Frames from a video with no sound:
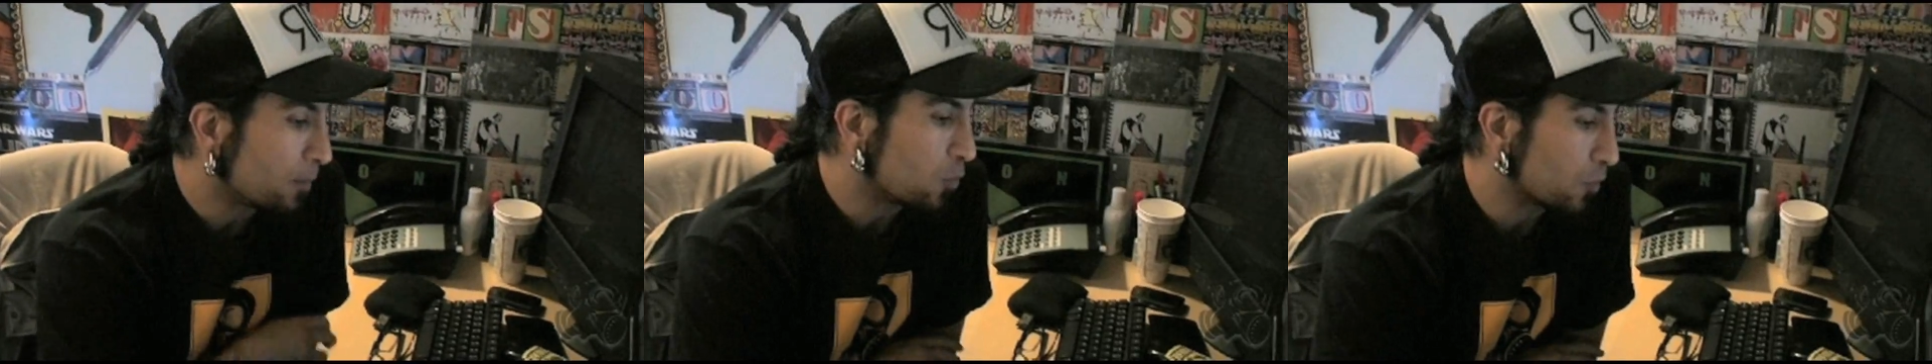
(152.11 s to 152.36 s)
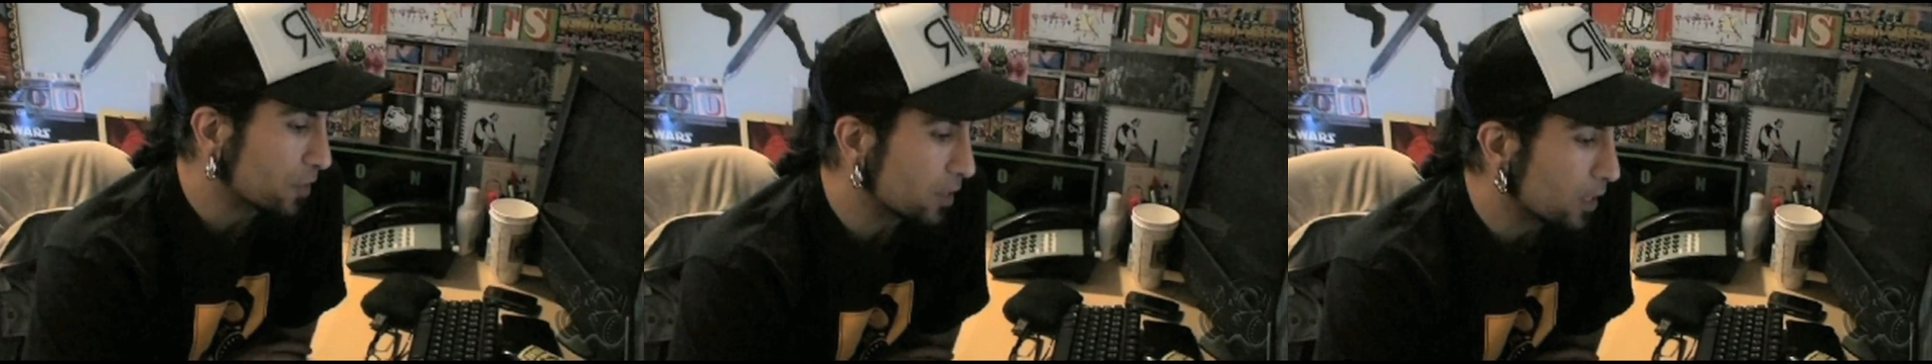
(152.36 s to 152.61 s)

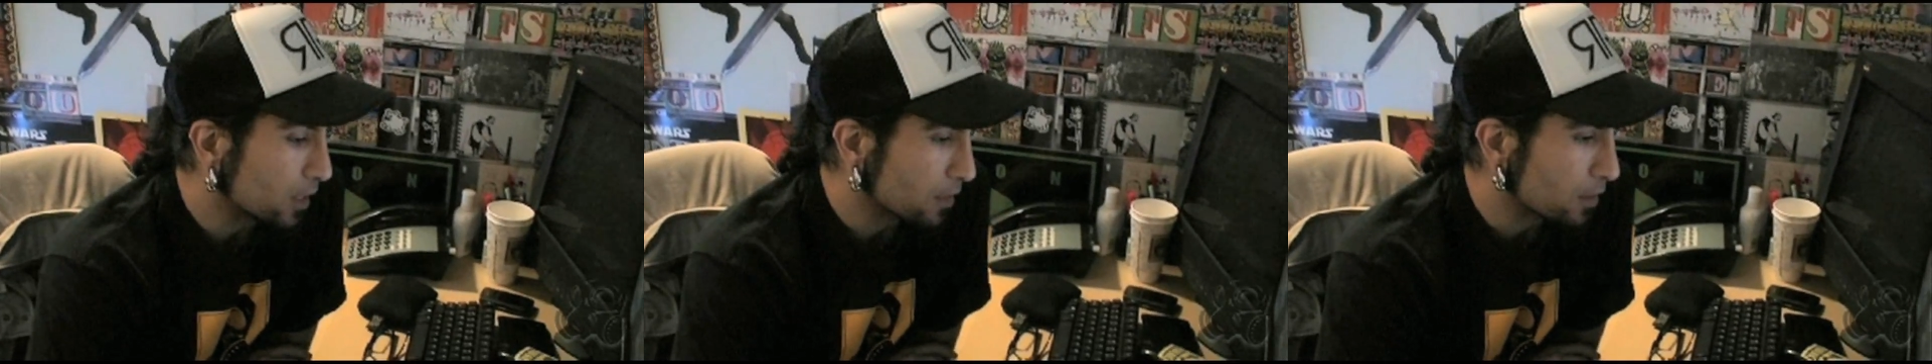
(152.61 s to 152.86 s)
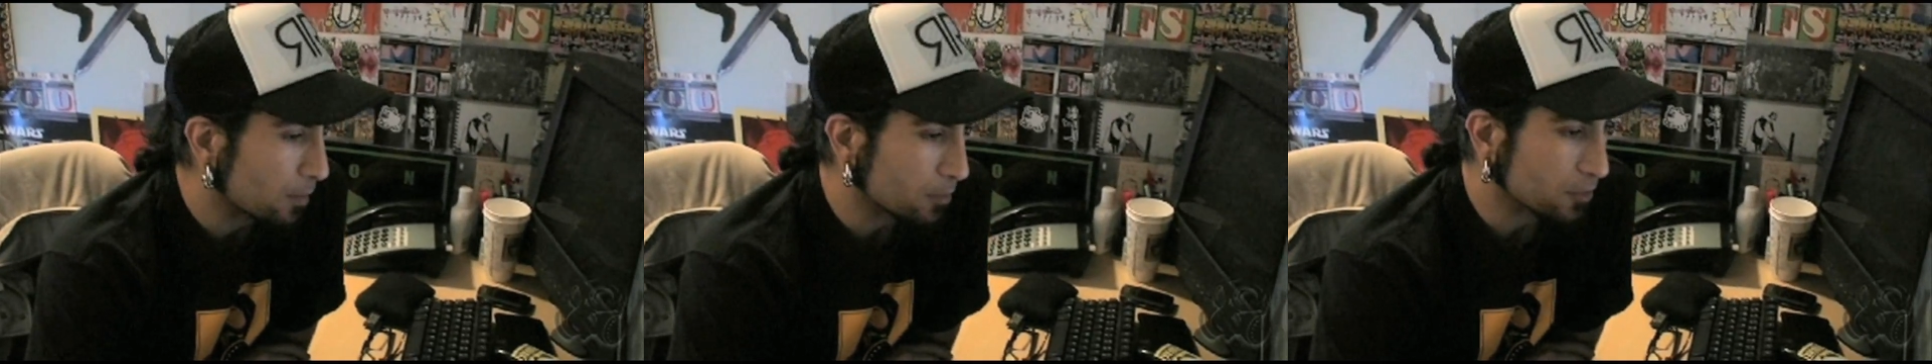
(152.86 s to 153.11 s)
working on a
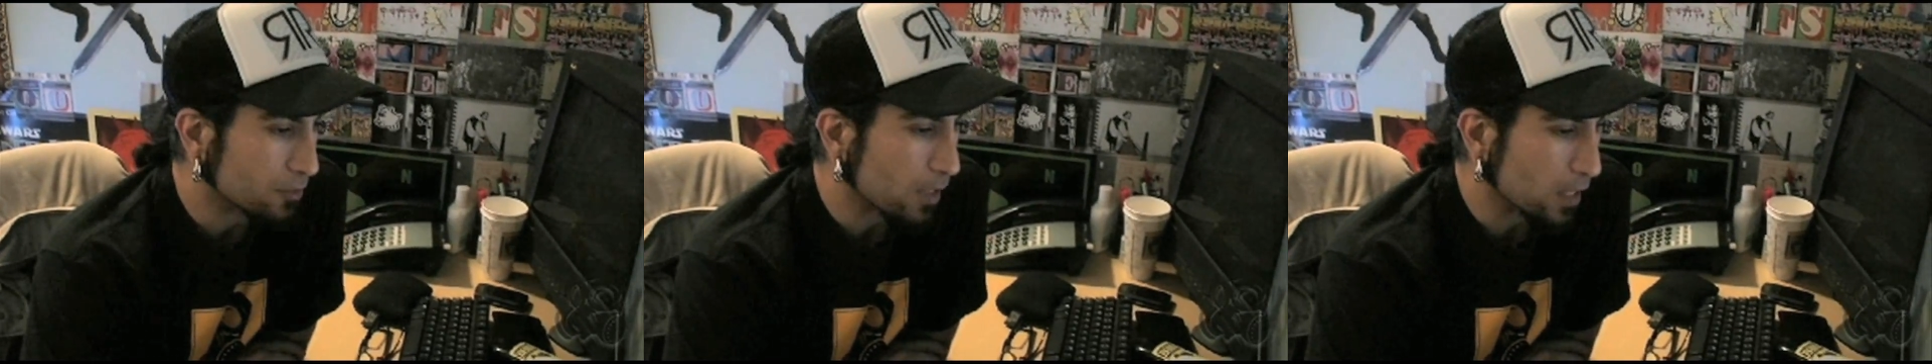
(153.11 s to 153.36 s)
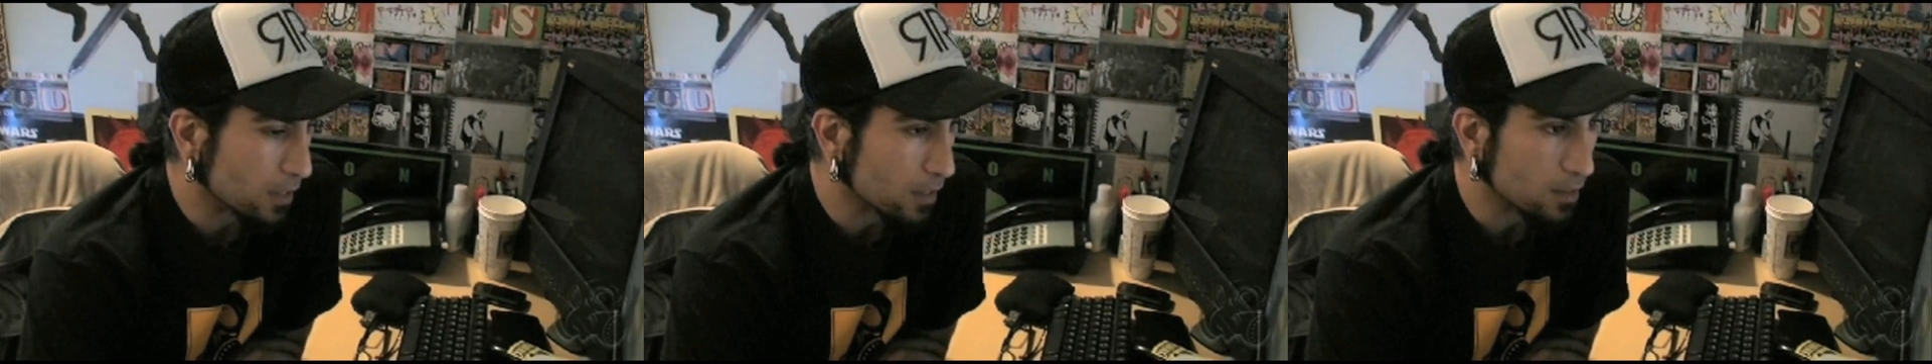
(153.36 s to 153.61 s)
couple
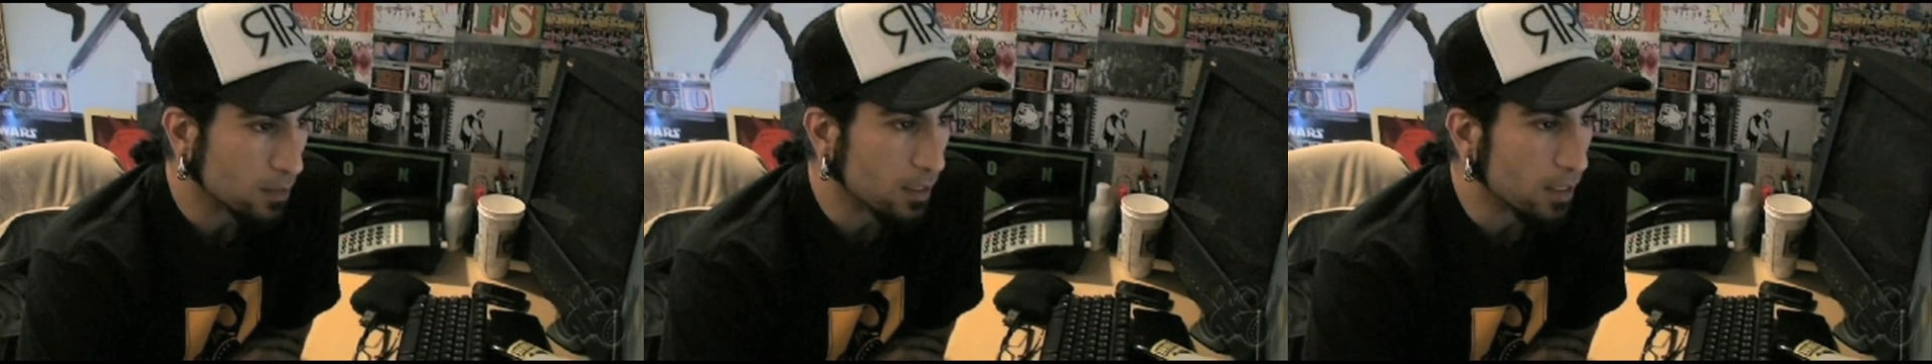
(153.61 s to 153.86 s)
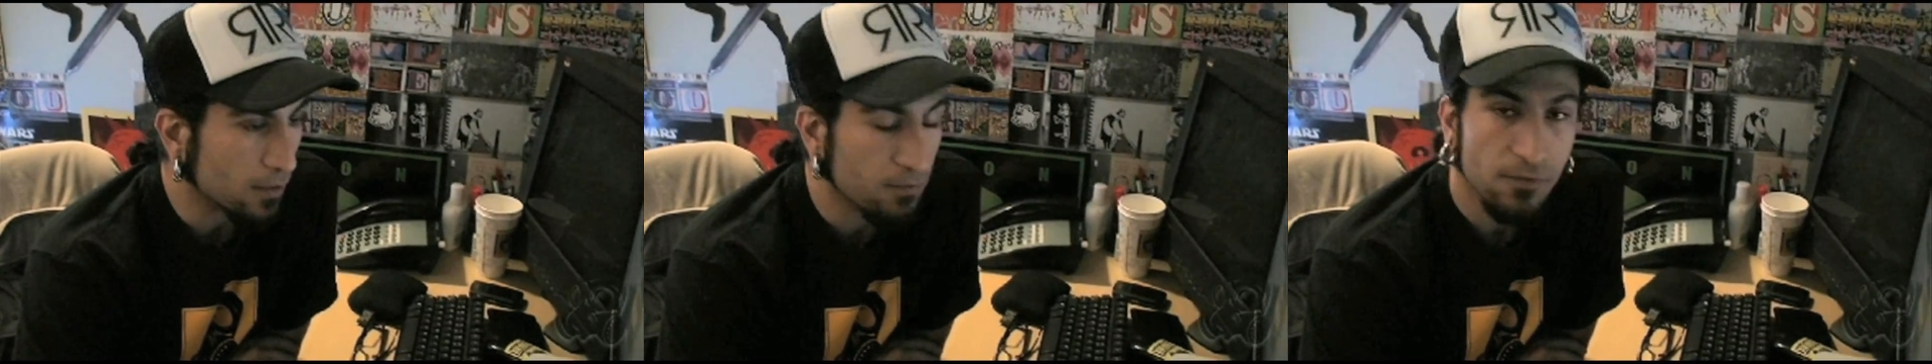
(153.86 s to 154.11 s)
trucks and
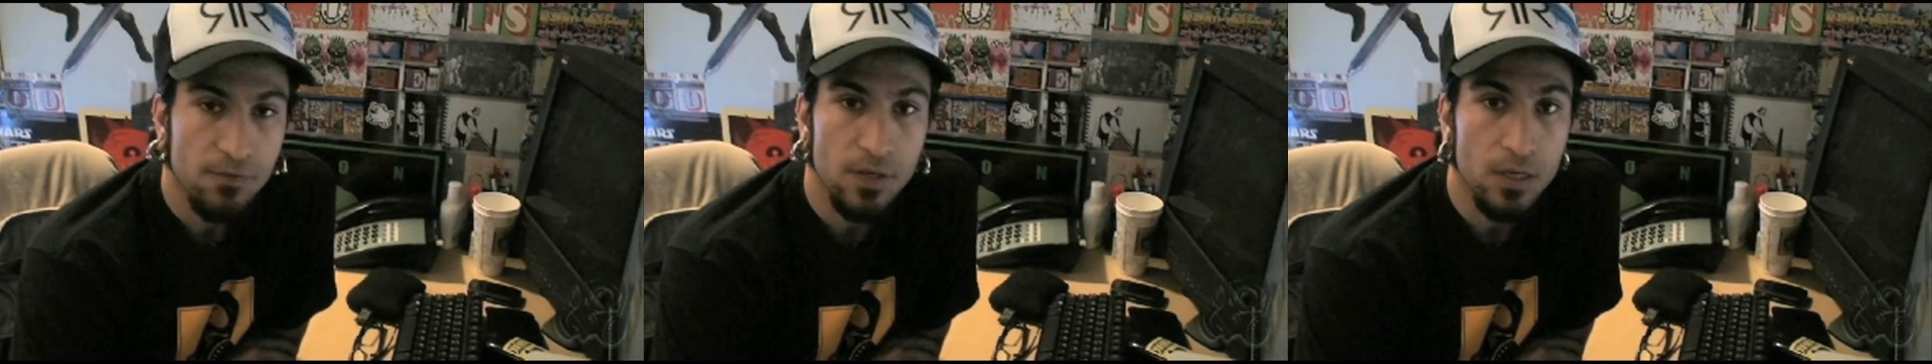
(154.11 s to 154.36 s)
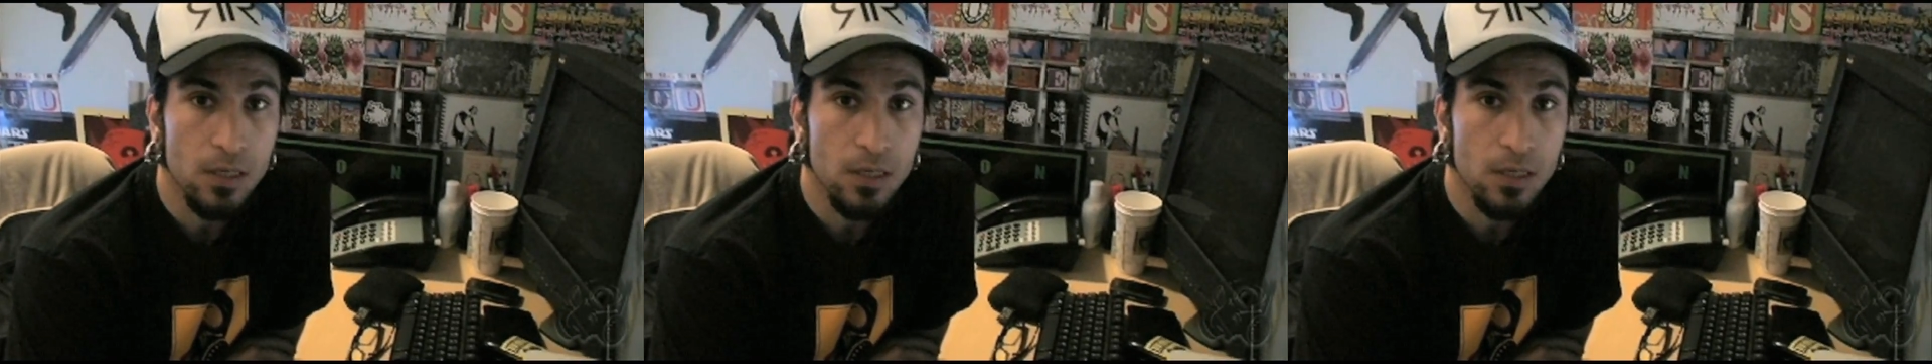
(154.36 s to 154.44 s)
stuff,